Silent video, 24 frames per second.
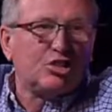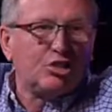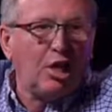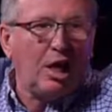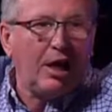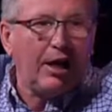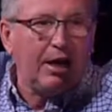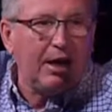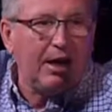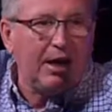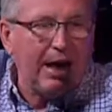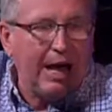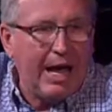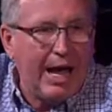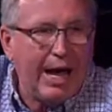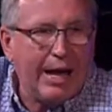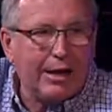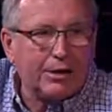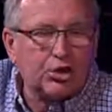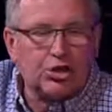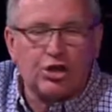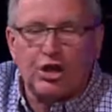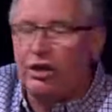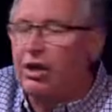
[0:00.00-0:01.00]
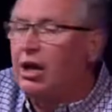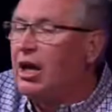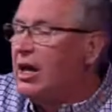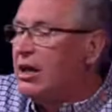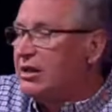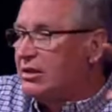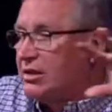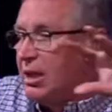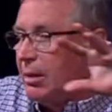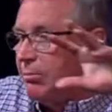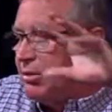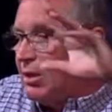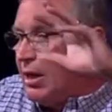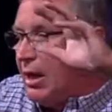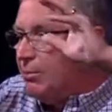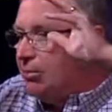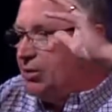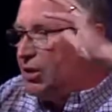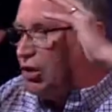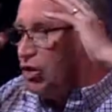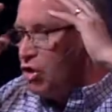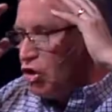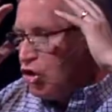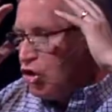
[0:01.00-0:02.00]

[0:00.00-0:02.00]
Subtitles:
not an action. Sometimes it's